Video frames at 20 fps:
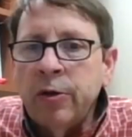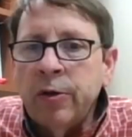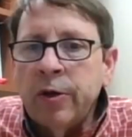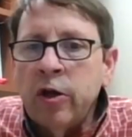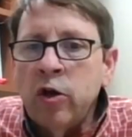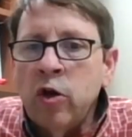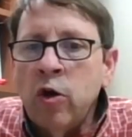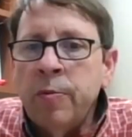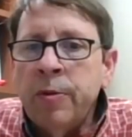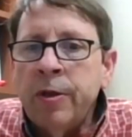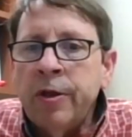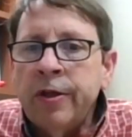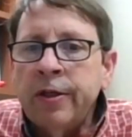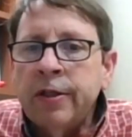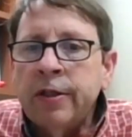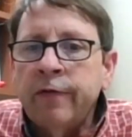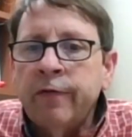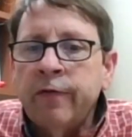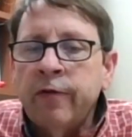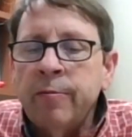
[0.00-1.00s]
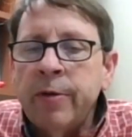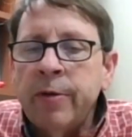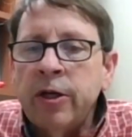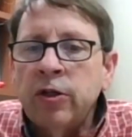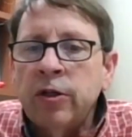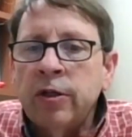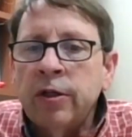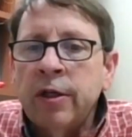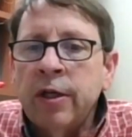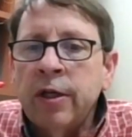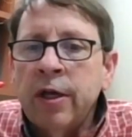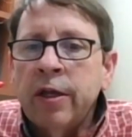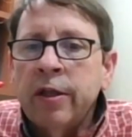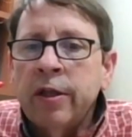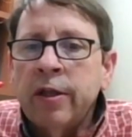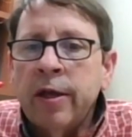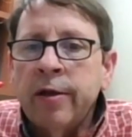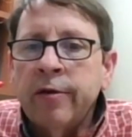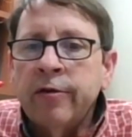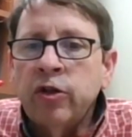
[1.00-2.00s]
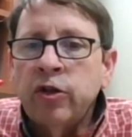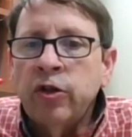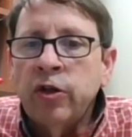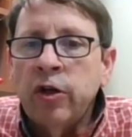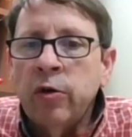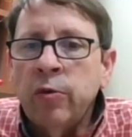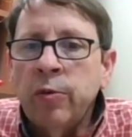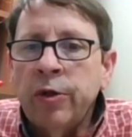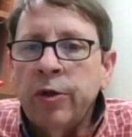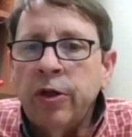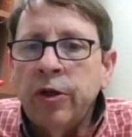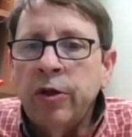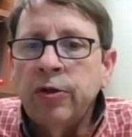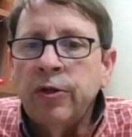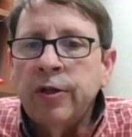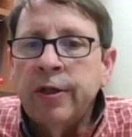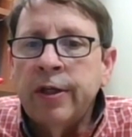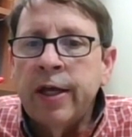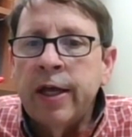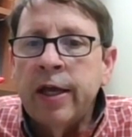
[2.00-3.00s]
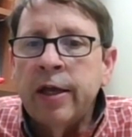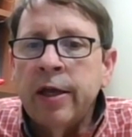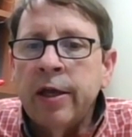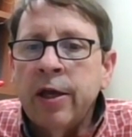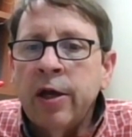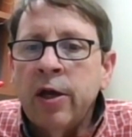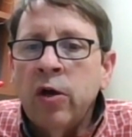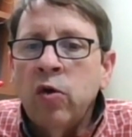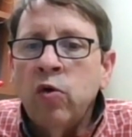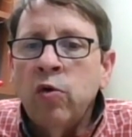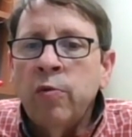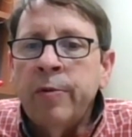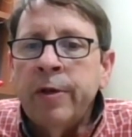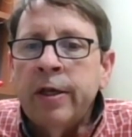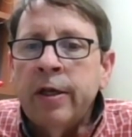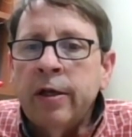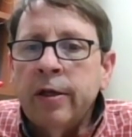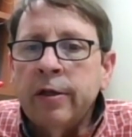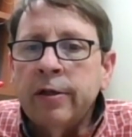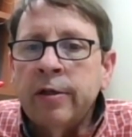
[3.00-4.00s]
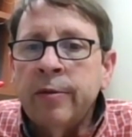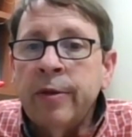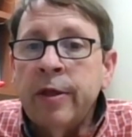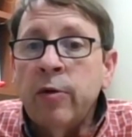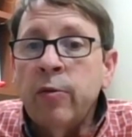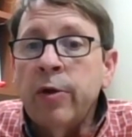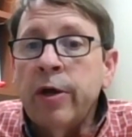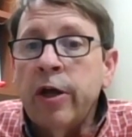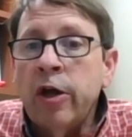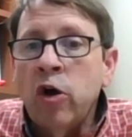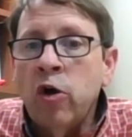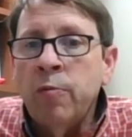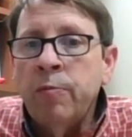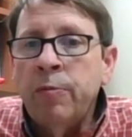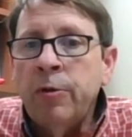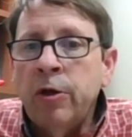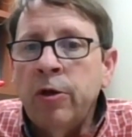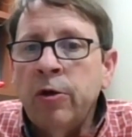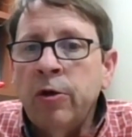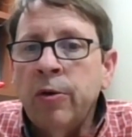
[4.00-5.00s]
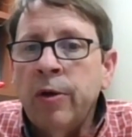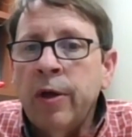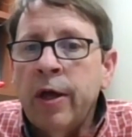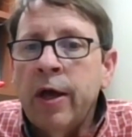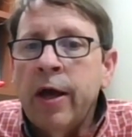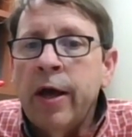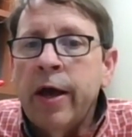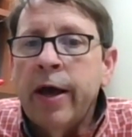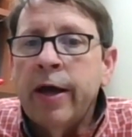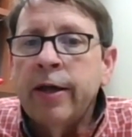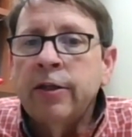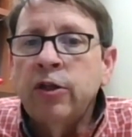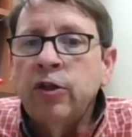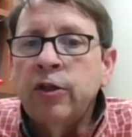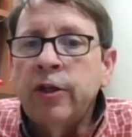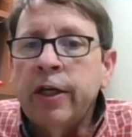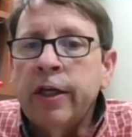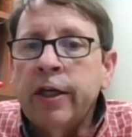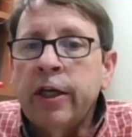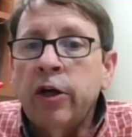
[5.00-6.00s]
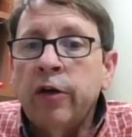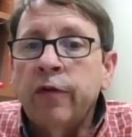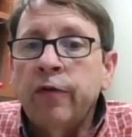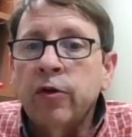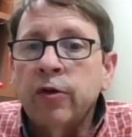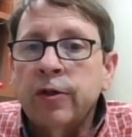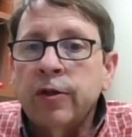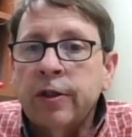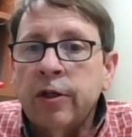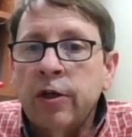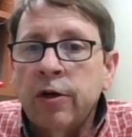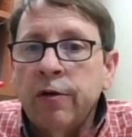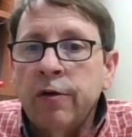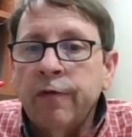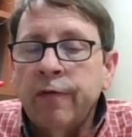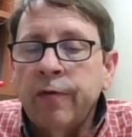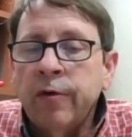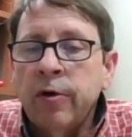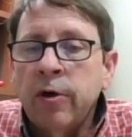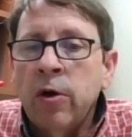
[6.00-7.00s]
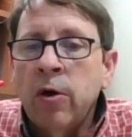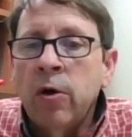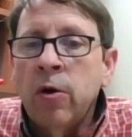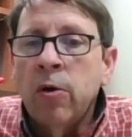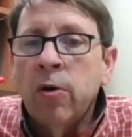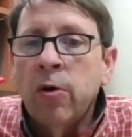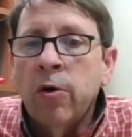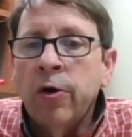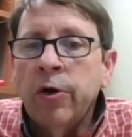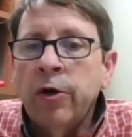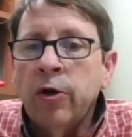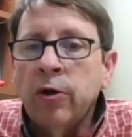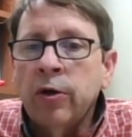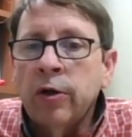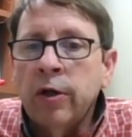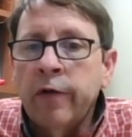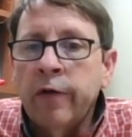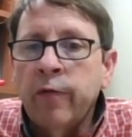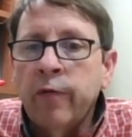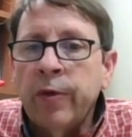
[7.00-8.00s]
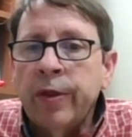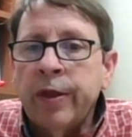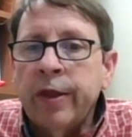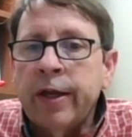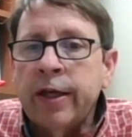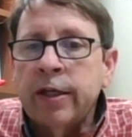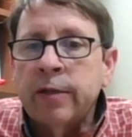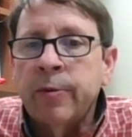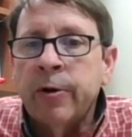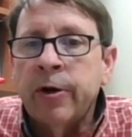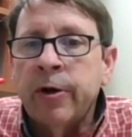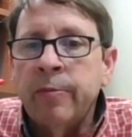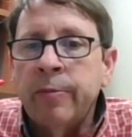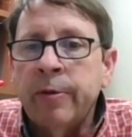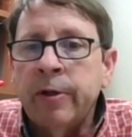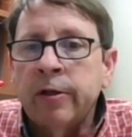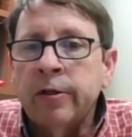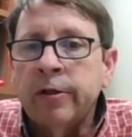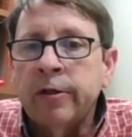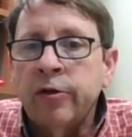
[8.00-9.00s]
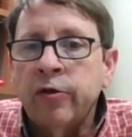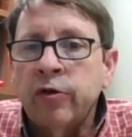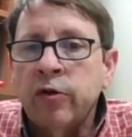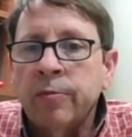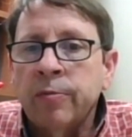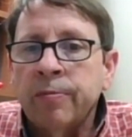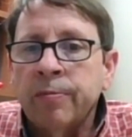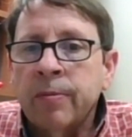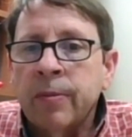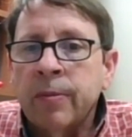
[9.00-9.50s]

and I hope that this information that I've shared with you today will be something that will help you as you take care of yourself or your loved one that has Bardet-Biedl syndrome.